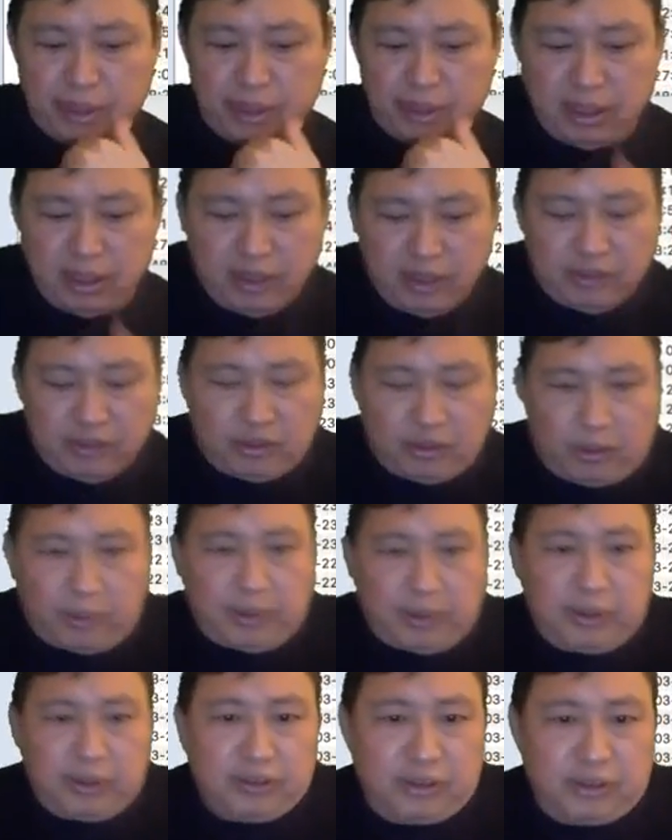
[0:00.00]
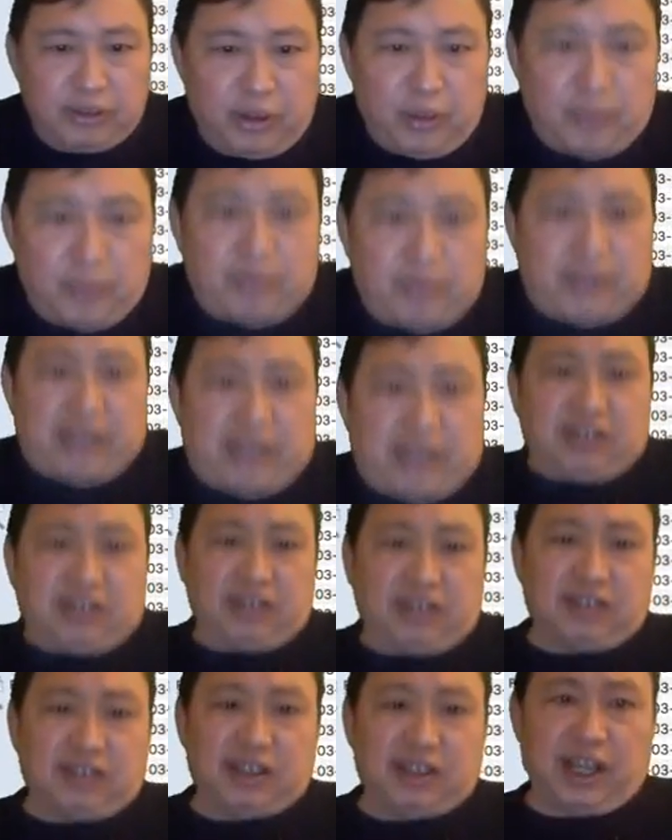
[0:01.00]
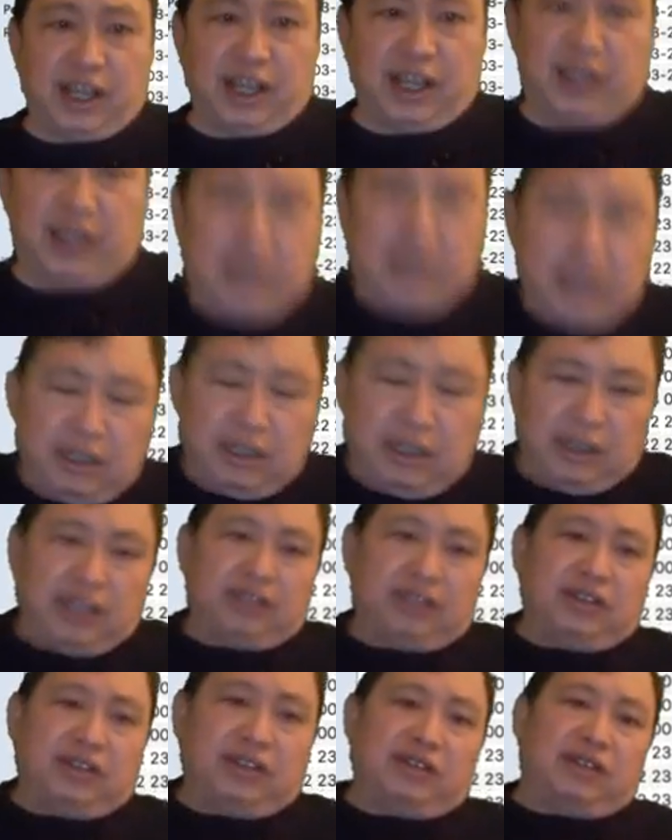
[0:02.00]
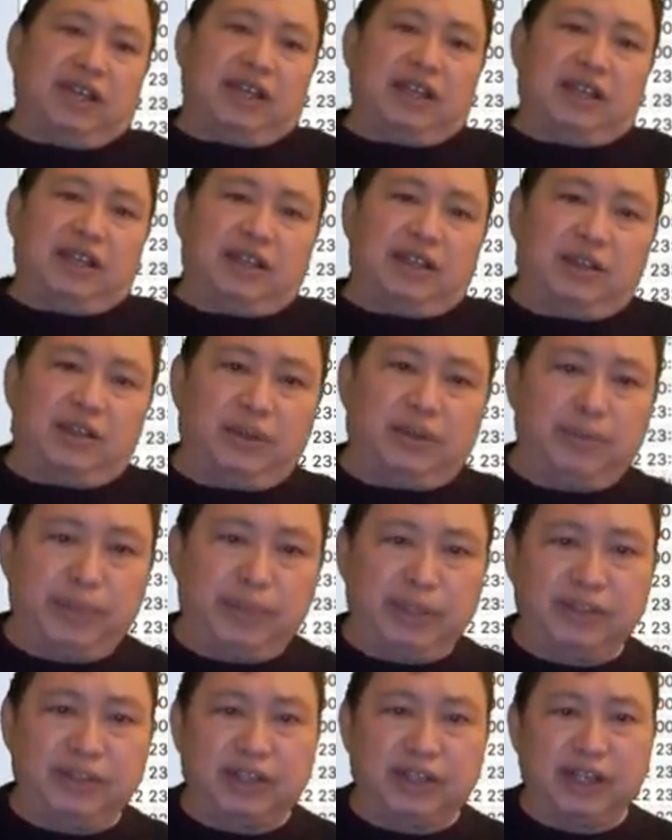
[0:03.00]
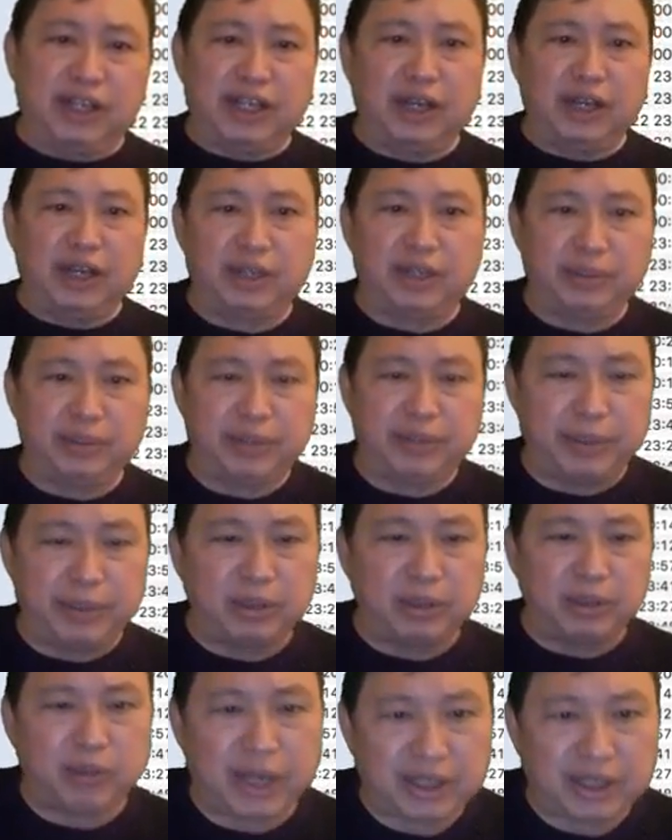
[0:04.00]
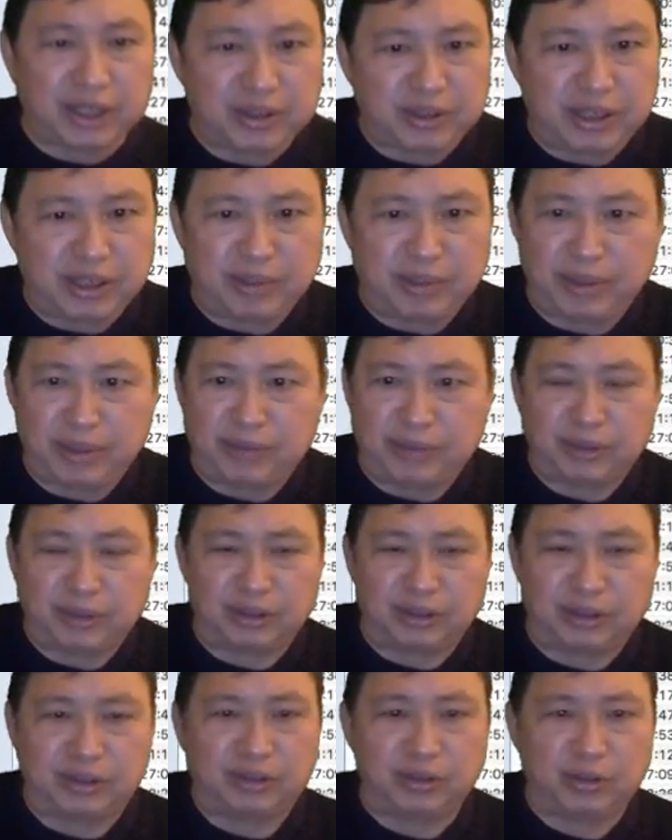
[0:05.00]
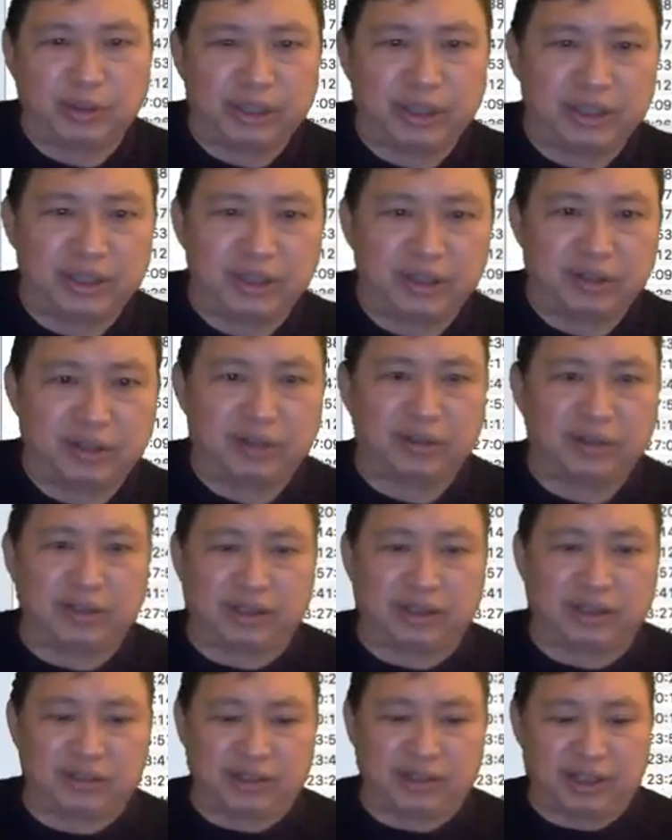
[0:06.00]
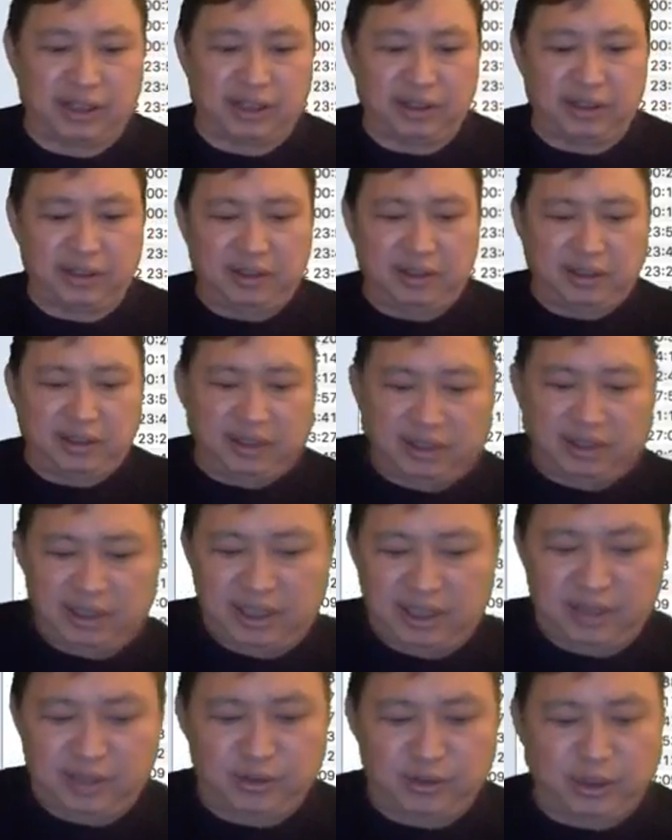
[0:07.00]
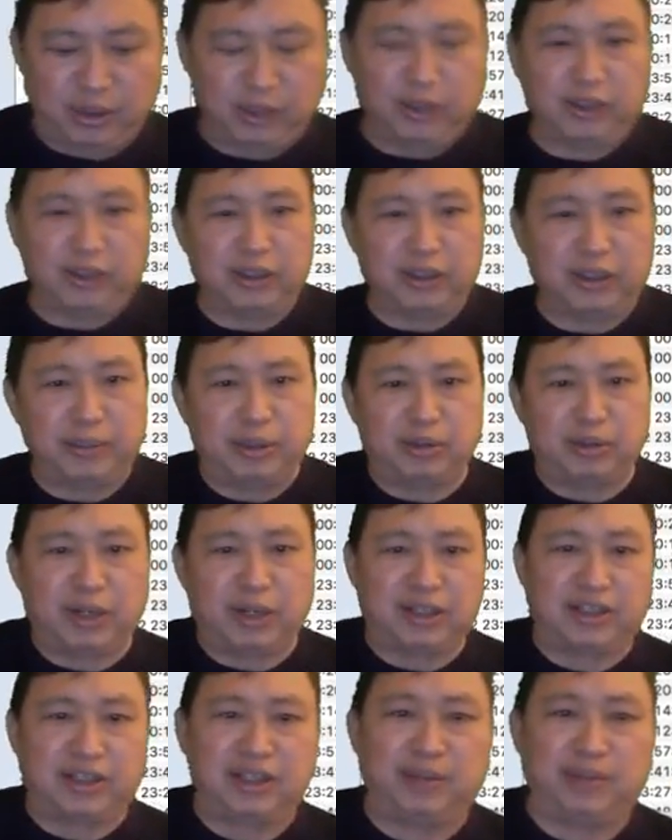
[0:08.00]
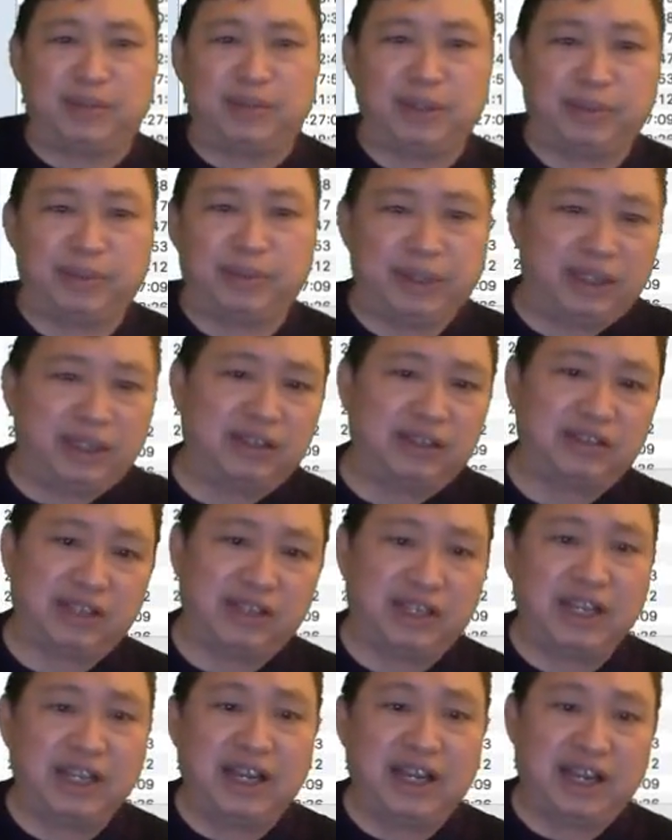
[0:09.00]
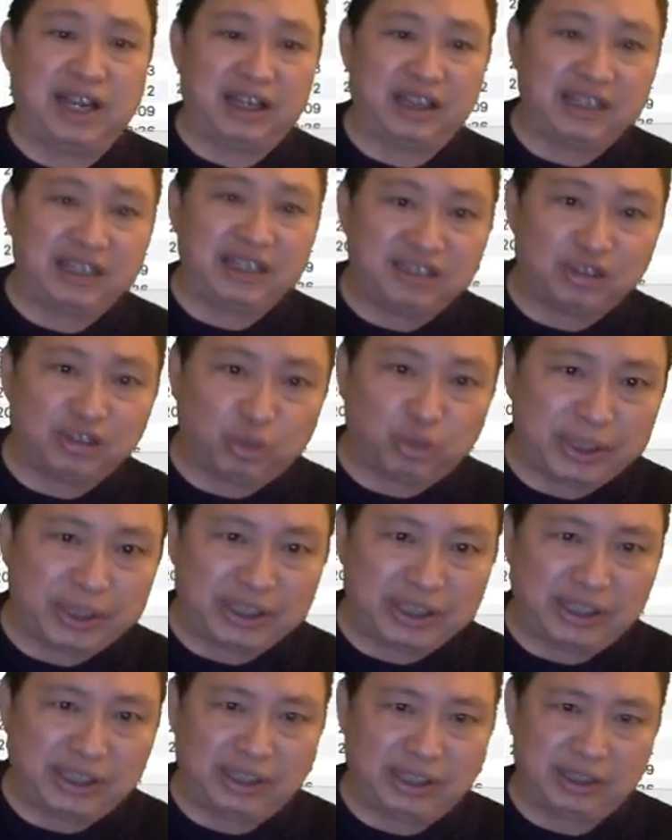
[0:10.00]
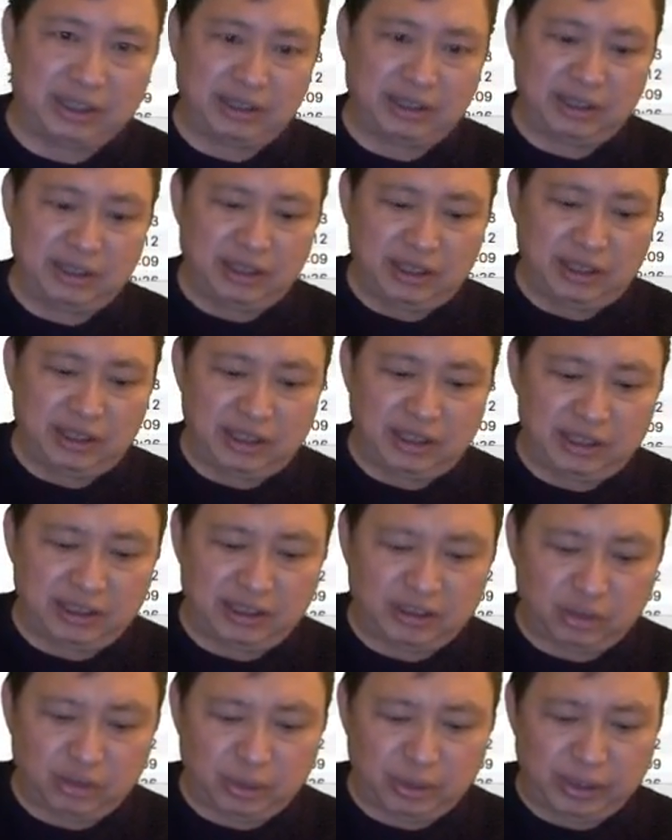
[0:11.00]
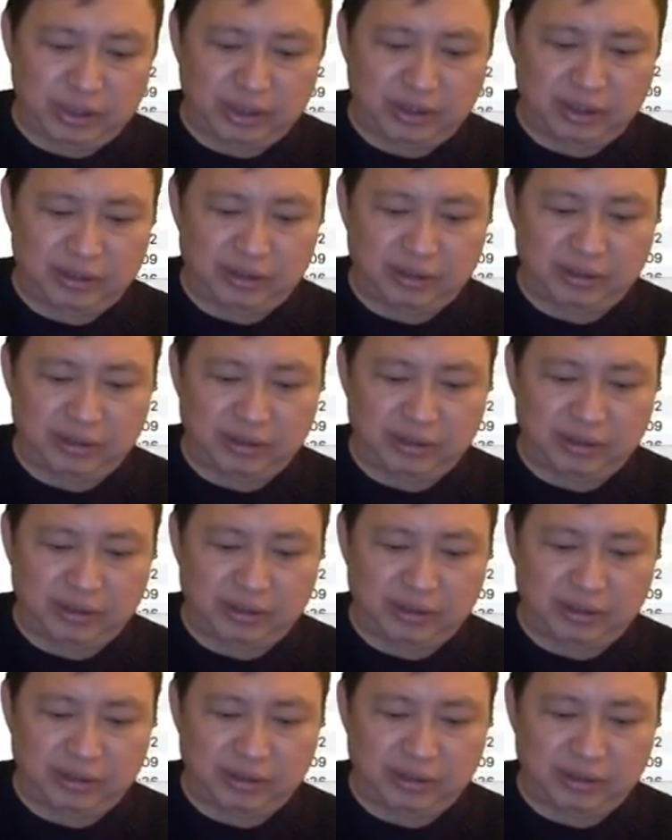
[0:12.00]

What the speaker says: So let's just say that you've been sending out. They've been tracking your email for 20 years. Let's say, I don't know how long they've been tracking email, but let's say at least 20 years.